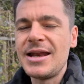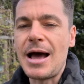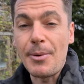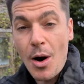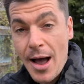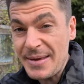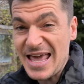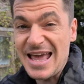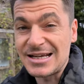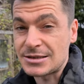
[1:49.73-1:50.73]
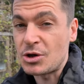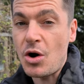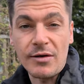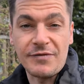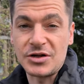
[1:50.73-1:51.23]
Now behind me here, some
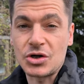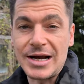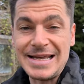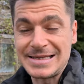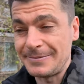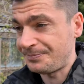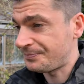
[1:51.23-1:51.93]
conifer trees,